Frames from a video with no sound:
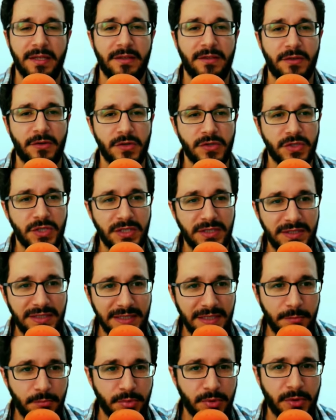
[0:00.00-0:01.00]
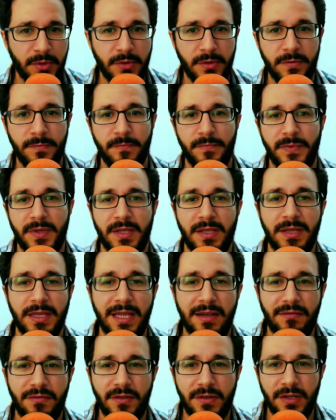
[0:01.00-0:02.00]
there is a deeper
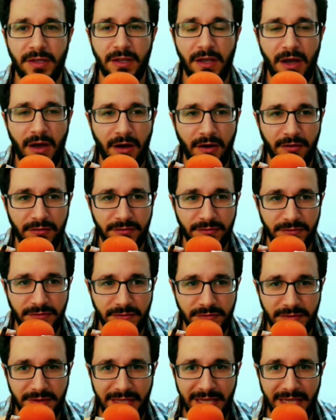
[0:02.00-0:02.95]
level of